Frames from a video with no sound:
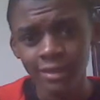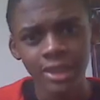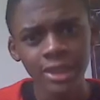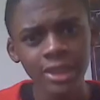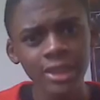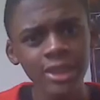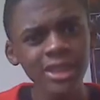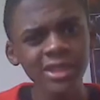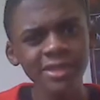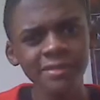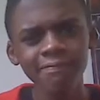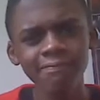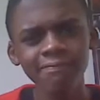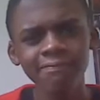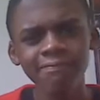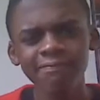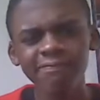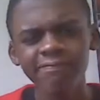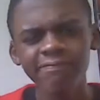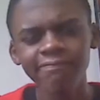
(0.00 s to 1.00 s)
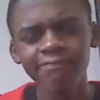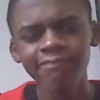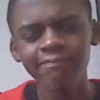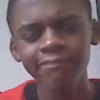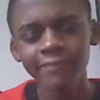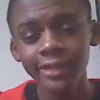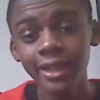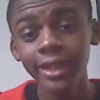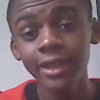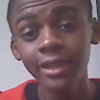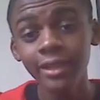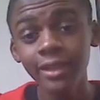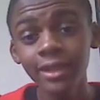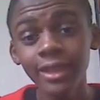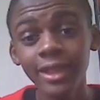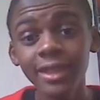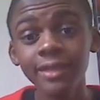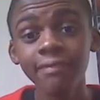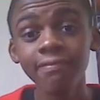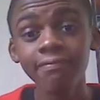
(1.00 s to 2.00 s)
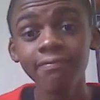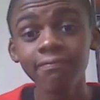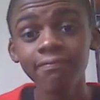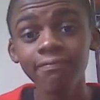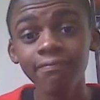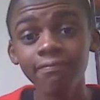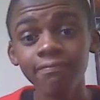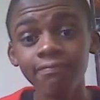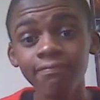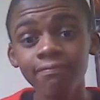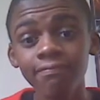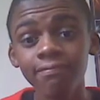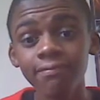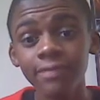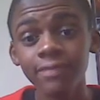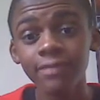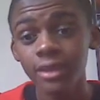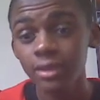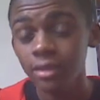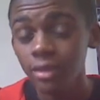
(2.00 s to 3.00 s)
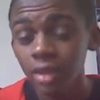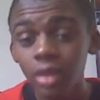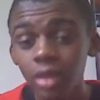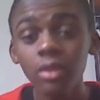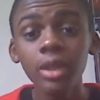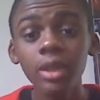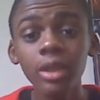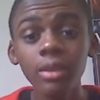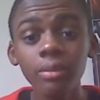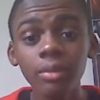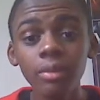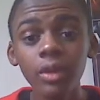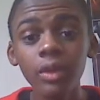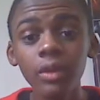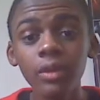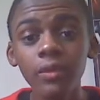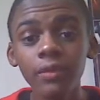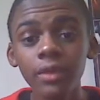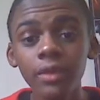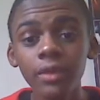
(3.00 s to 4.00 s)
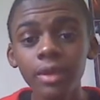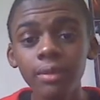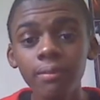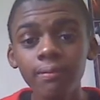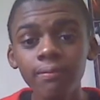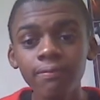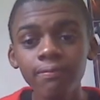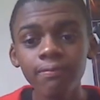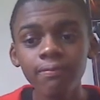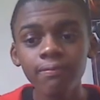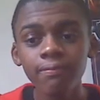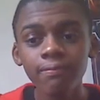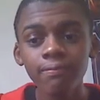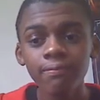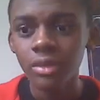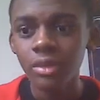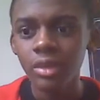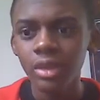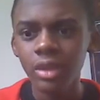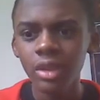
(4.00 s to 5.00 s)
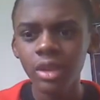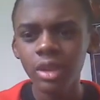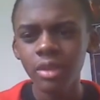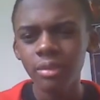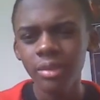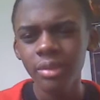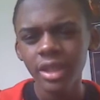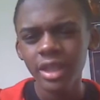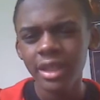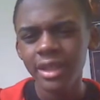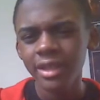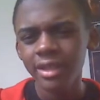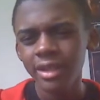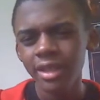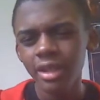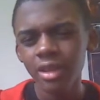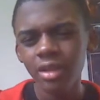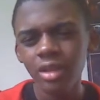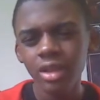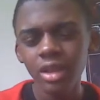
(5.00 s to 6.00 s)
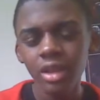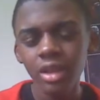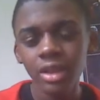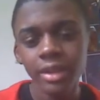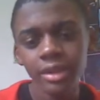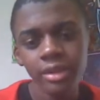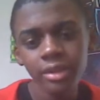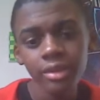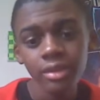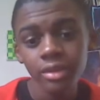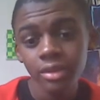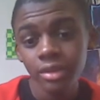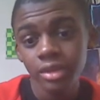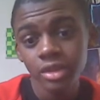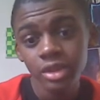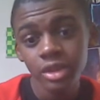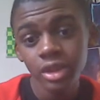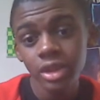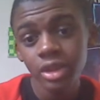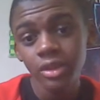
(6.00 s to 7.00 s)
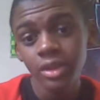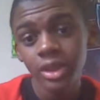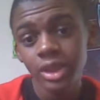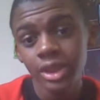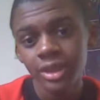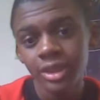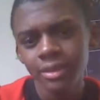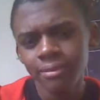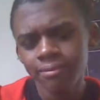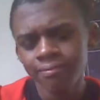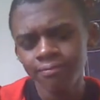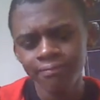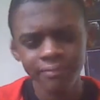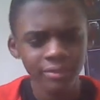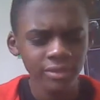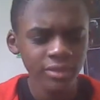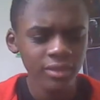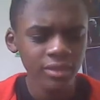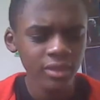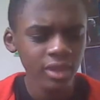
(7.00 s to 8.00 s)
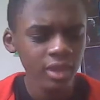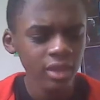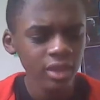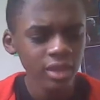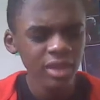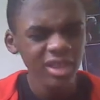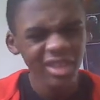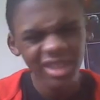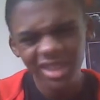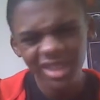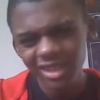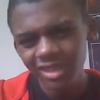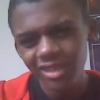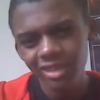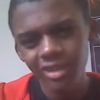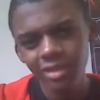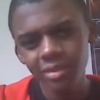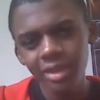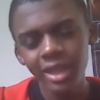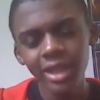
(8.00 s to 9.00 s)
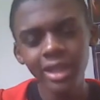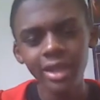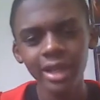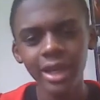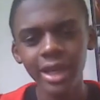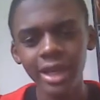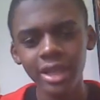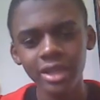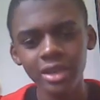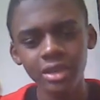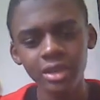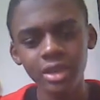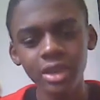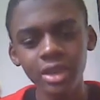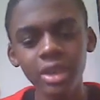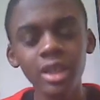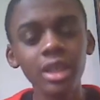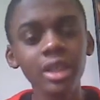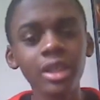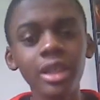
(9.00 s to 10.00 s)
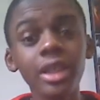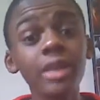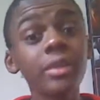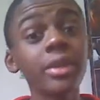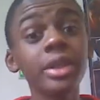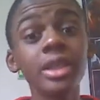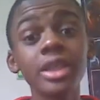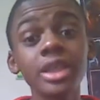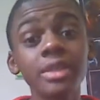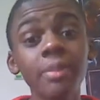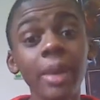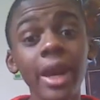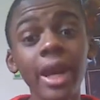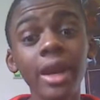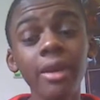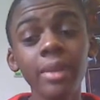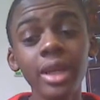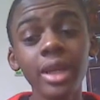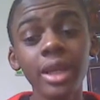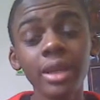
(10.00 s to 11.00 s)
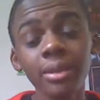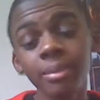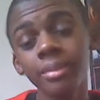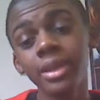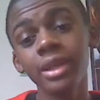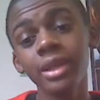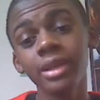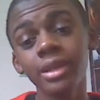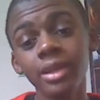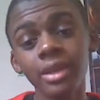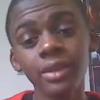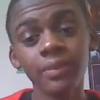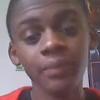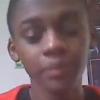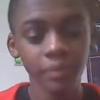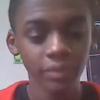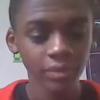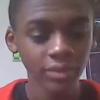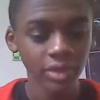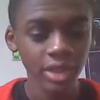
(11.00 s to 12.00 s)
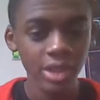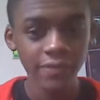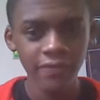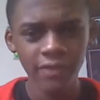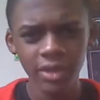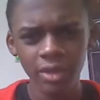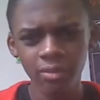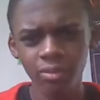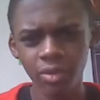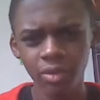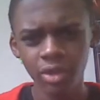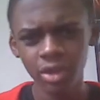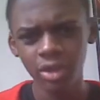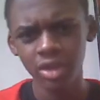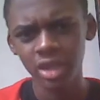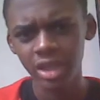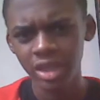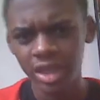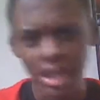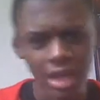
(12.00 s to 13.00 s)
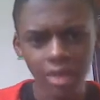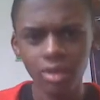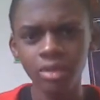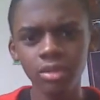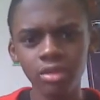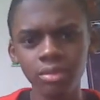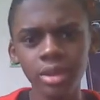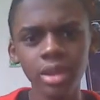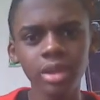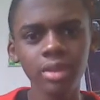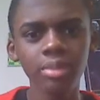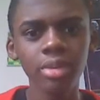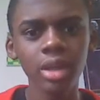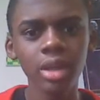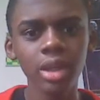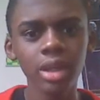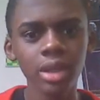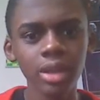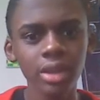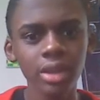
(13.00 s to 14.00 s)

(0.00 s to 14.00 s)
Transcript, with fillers: It kinda did. Slowly improved. But yeah, later on, the show, um, got a little better actually. They written Spider Man better, you felt more like that old Peter Parker